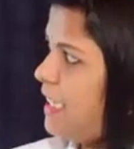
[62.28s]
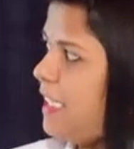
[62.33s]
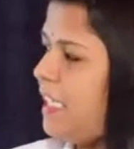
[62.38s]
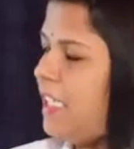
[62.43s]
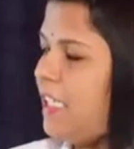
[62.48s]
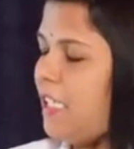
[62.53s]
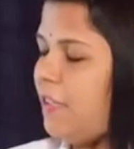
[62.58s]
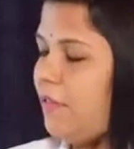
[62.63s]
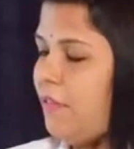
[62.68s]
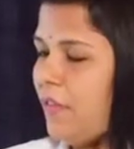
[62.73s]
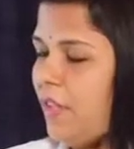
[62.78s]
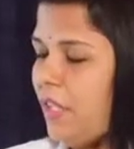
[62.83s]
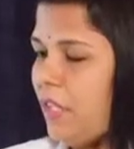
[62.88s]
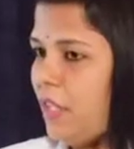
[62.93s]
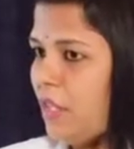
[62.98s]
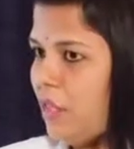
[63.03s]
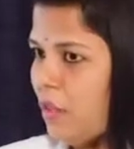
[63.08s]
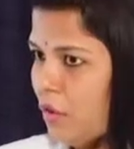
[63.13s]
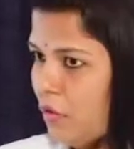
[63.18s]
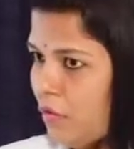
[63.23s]

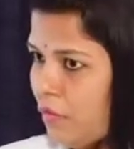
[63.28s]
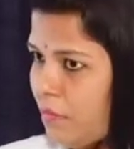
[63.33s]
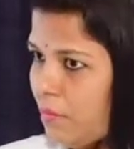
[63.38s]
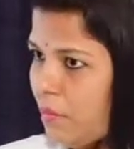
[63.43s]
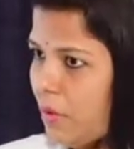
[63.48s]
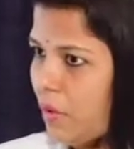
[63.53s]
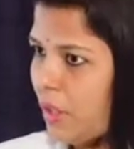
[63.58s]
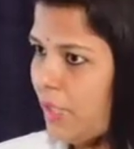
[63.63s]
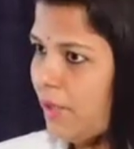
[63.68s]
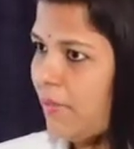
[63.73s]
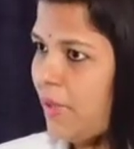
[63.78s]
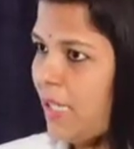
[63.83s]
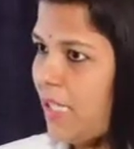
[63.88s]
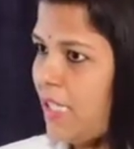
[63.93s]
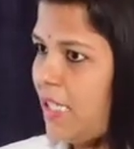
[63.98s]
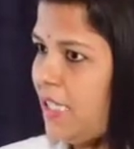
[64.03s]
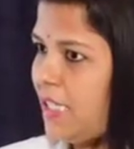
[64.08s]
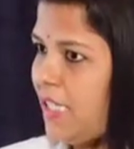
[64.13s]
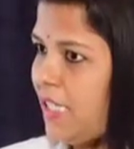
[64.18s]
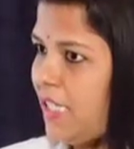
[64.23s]
definition of body
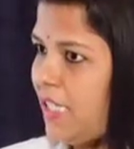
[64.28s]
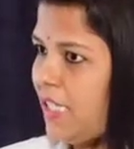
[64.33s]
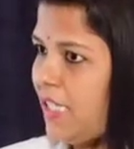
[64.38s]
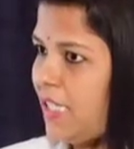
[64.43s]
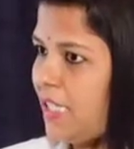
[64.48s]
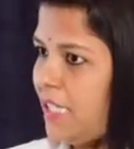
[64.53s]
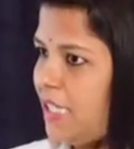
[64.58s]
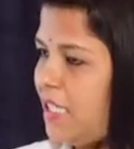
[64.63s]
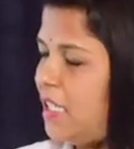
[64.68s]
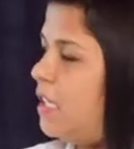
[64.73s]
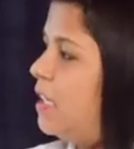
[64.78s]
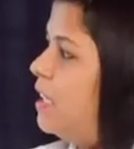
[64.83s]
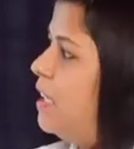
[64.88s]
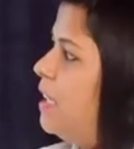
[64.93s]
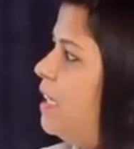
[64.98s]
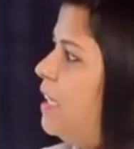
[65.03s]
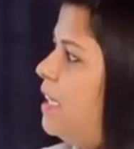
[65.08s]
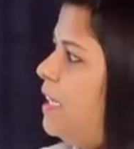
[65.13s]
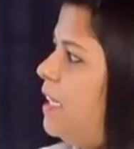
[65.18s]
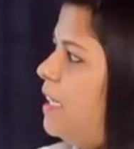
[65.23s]
mass index,
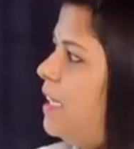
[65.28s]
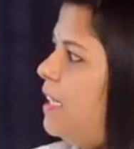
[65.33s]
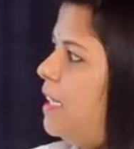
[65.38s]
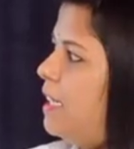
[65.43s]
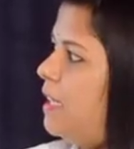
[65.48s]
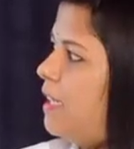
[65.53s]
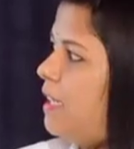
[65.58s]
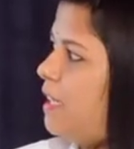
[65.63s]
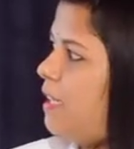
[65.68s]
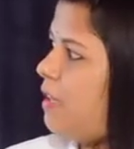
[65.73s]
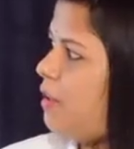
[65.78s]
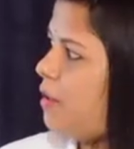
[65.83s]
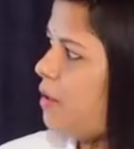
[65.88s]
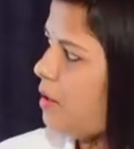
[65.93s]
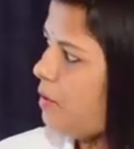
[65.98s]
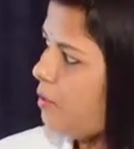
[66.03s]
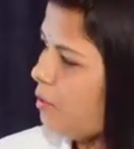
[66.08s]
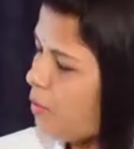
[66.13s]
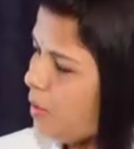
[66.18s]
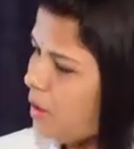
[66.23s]

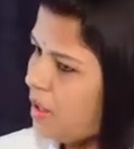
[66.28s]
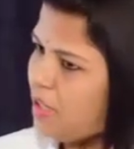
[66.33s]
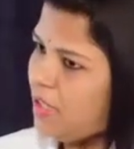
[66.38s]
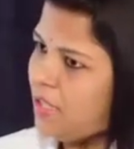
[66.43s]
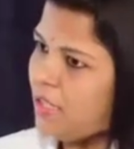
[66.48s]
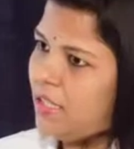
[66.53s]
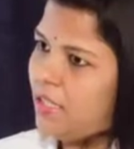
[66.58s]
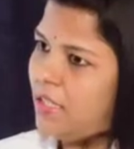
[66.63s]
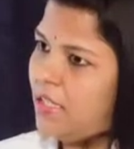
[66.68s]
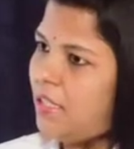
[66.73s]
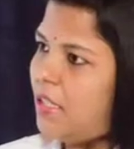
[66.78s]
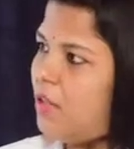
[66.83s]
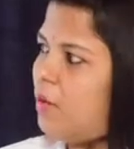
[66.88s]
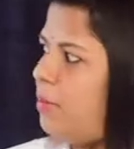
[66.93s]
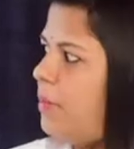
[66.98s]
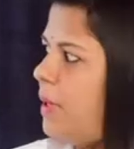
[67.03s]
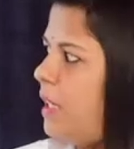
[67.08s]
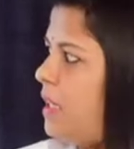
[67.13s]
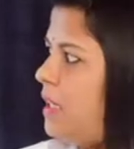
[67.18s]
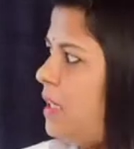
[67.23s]
what is
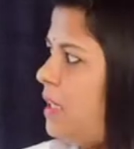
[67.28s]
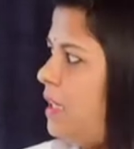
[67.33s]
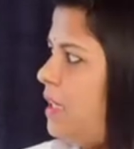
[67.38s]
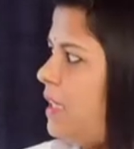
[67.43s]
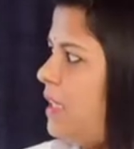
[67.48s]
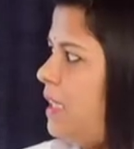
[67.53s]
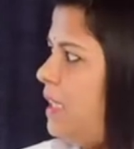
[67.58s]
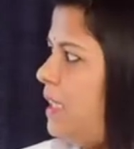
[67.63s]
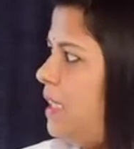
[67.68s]
obesity,